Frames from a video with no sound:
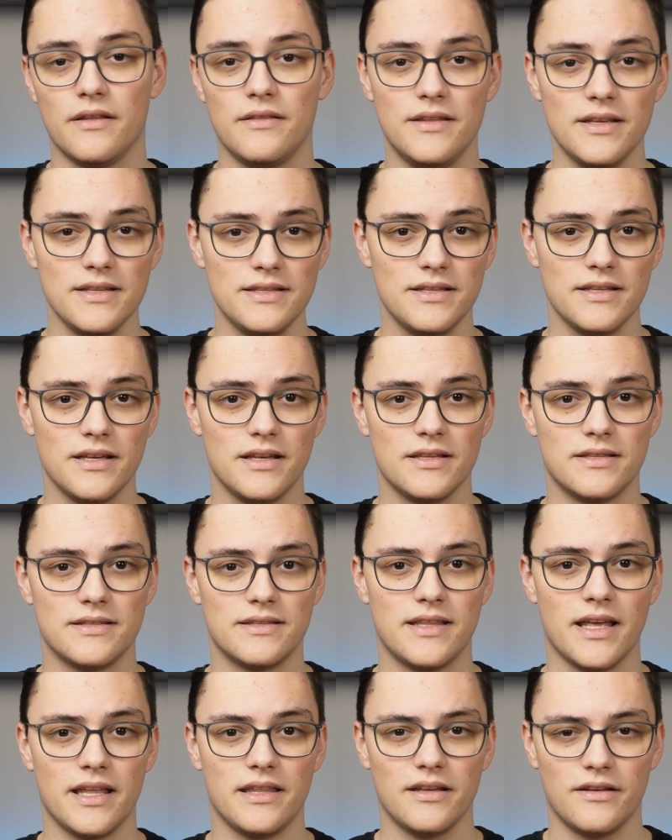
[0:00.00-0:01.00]
This is
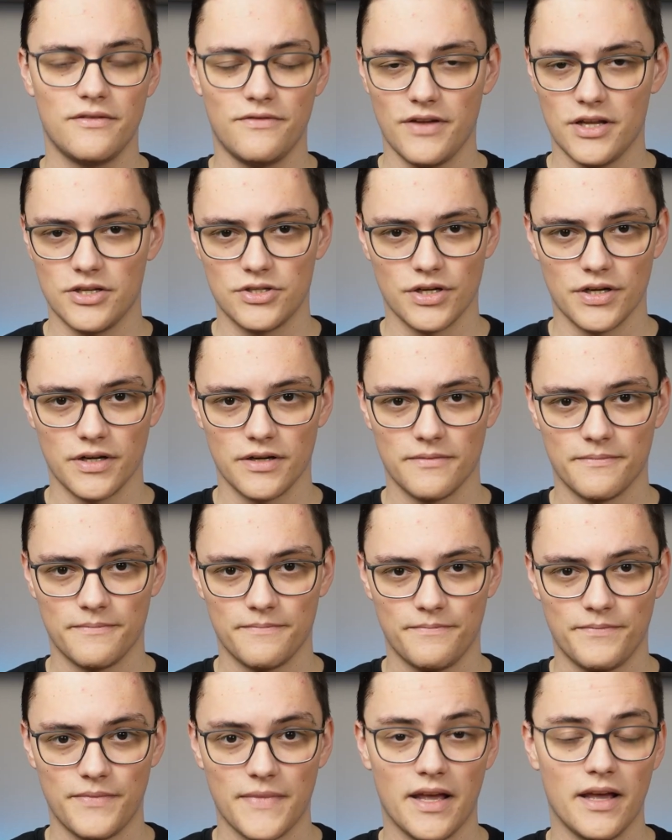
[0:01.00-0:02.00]
static fetching.
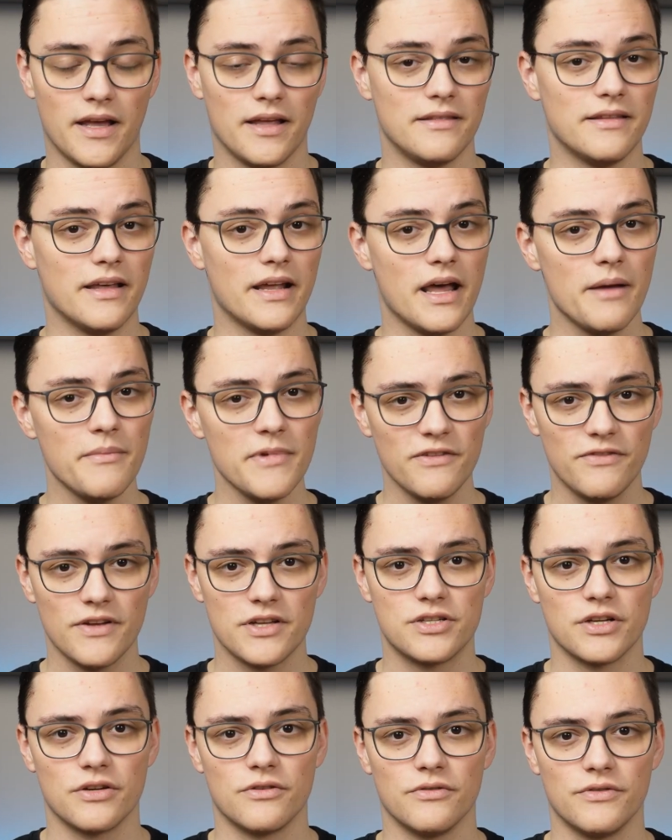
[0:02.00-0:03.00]
Dynamic
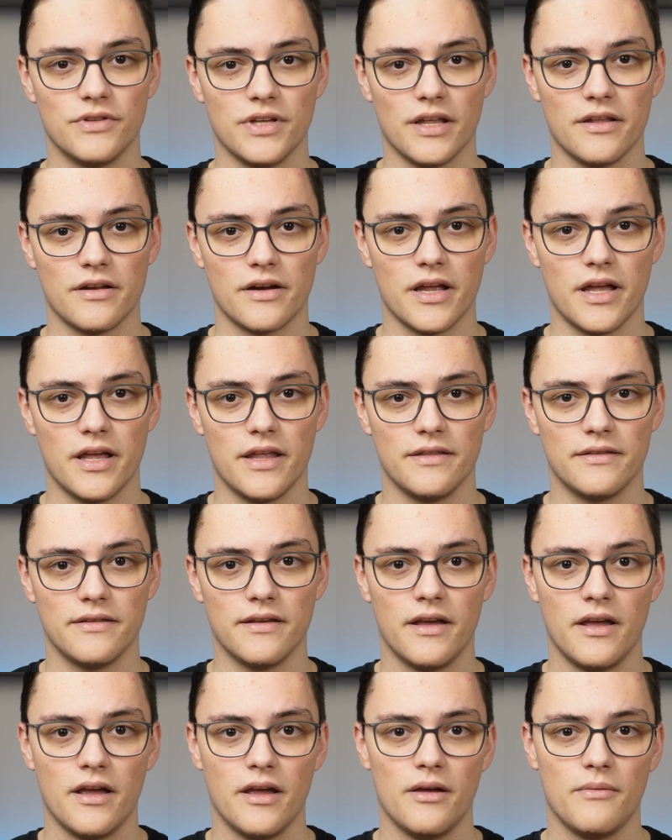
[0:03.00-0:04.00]
fetching, on the other hand,
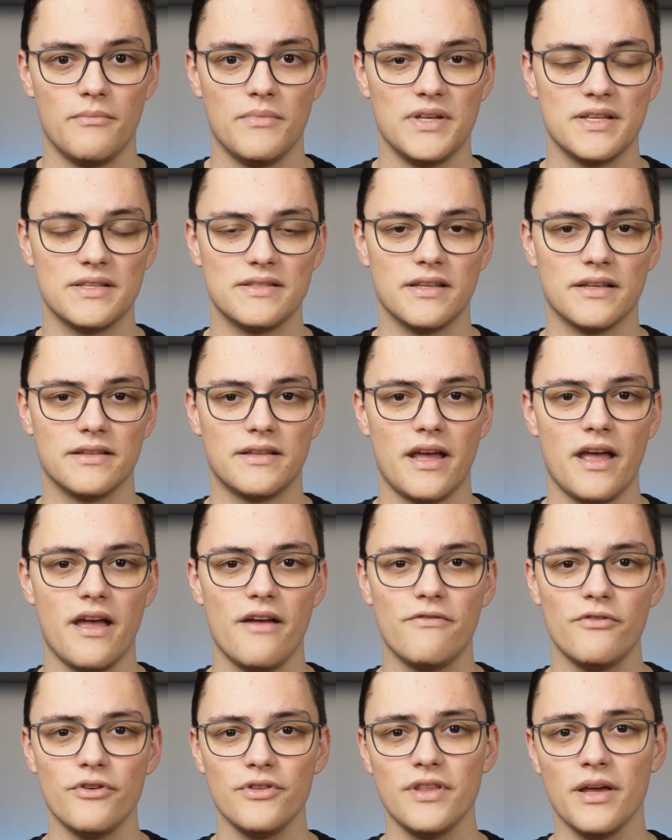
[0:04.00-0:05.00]
means that
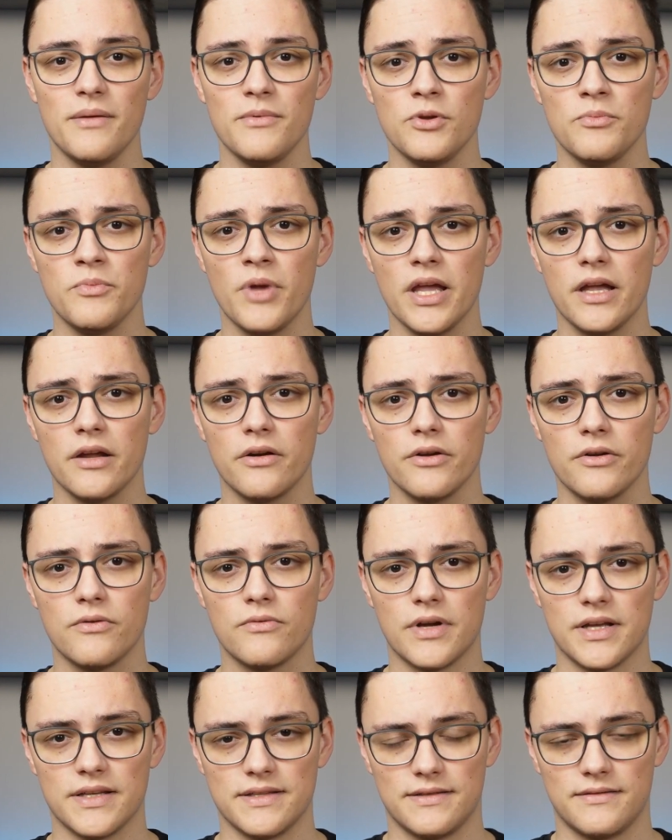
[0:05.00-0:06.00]
every time you make a
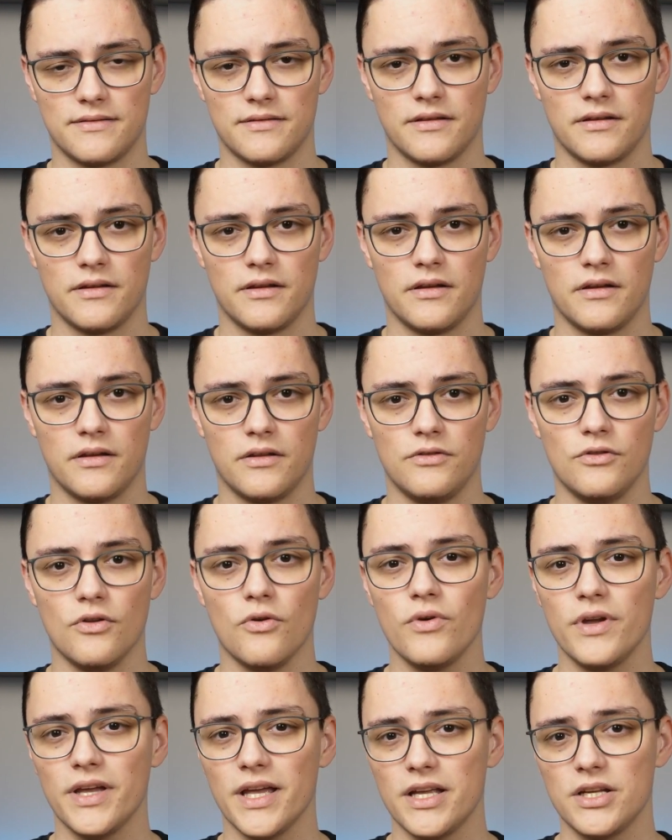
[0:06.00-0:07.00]
request,
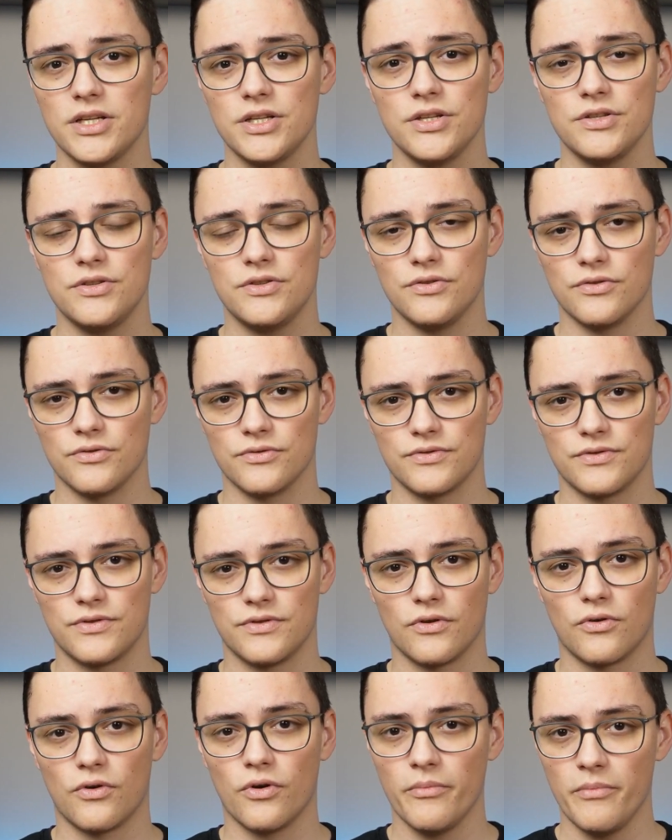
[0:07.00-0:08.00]
no cache is
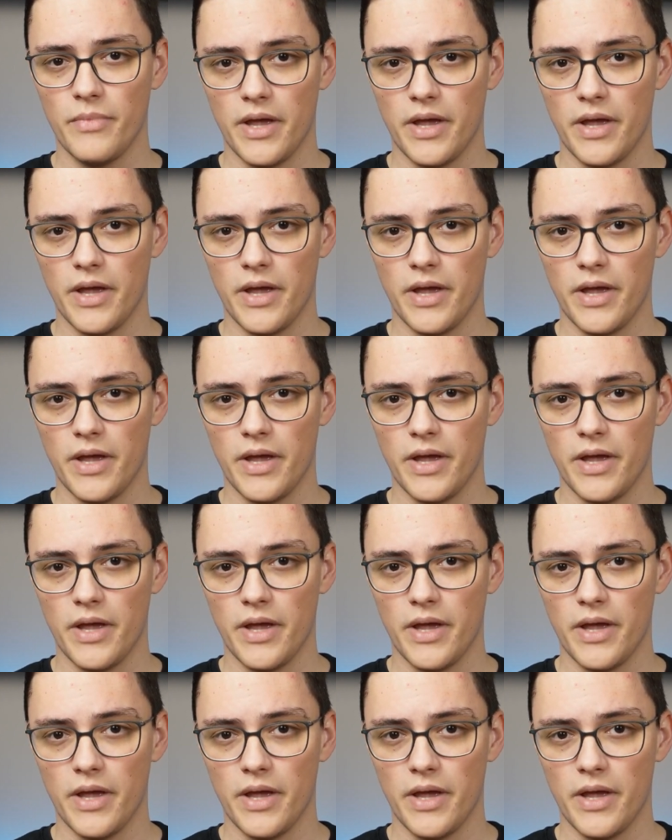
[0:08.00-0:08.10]
used or